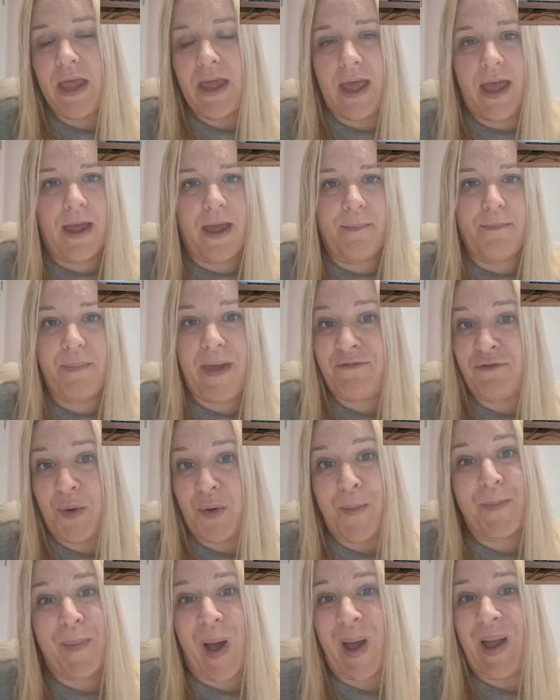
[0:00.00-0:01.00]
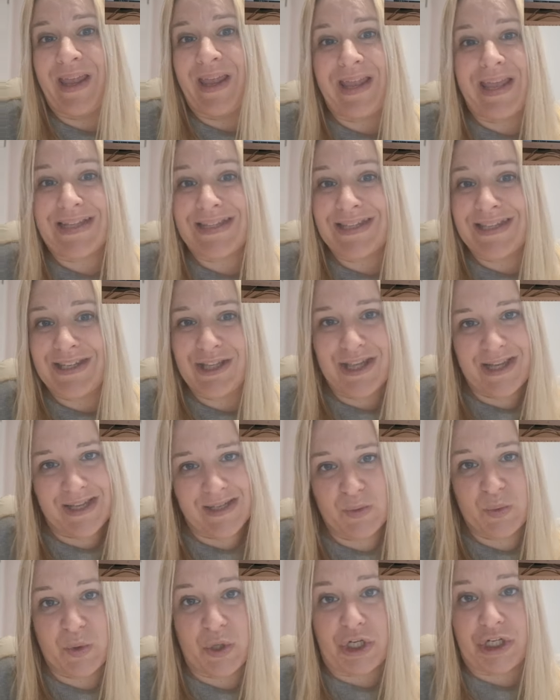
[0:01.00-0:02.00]
um, everyone buying into
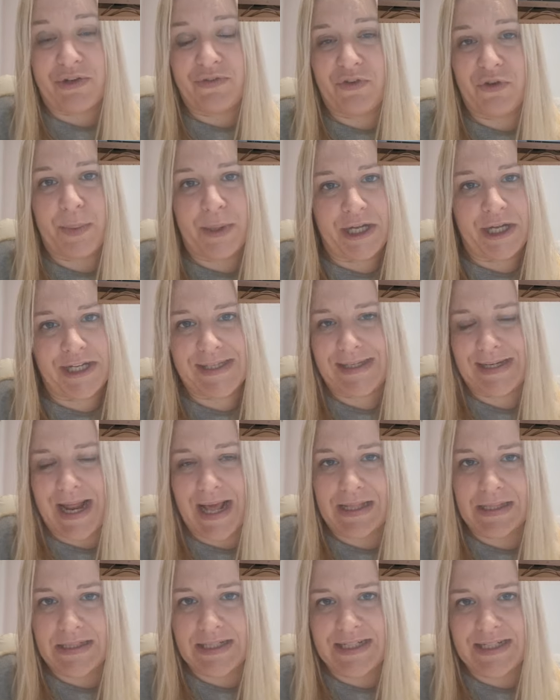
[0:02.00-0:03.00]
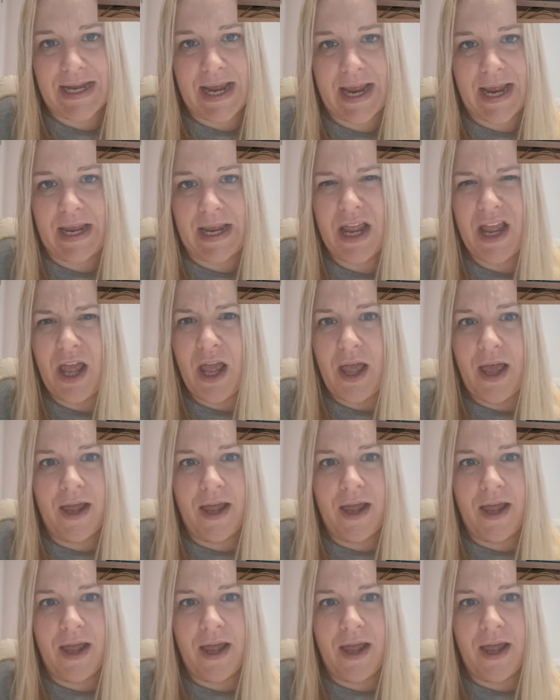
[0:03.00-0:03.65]
this wonderful personality,